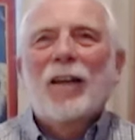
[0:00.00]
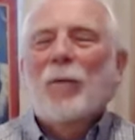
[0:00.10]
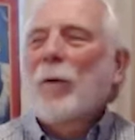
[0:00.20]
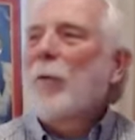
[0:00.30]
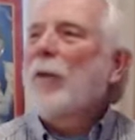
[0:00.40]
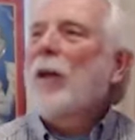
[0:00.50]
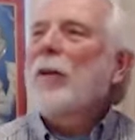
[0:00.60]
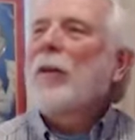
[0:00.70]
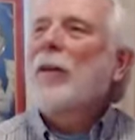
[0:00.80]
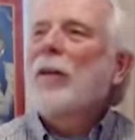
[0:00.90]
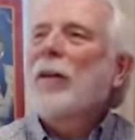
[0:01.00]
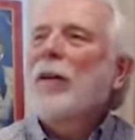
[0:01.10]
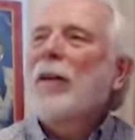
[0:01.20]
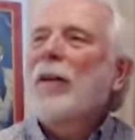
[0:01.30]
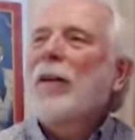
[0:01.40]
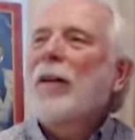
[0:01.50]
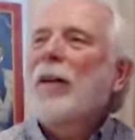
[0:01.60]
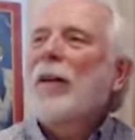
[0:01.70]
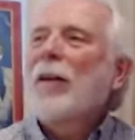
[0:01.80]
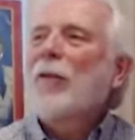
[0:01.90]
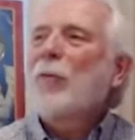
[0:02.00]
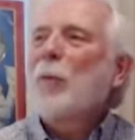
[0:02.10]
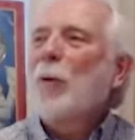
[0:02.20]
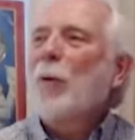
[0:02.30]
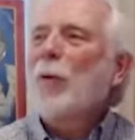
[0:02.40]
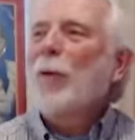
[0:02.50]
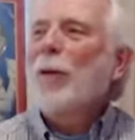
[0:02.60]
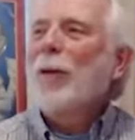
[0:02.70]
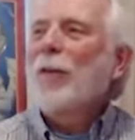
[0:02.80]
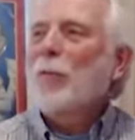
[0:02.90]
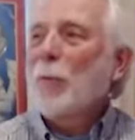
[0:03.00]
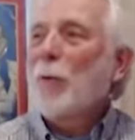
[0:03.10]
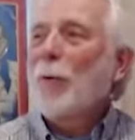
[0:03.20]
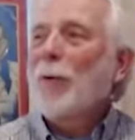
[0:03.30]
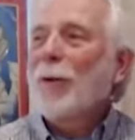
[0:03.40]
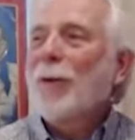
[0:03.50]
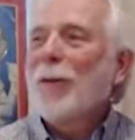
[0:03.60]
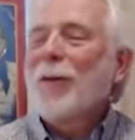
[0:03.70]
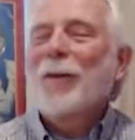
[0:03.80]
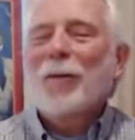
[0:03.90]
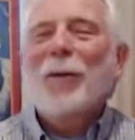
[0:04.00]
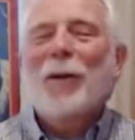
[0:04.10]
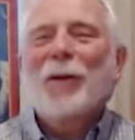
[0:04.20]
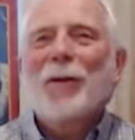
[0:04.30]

What was that? Smooth. Smooth. Smooth? Great.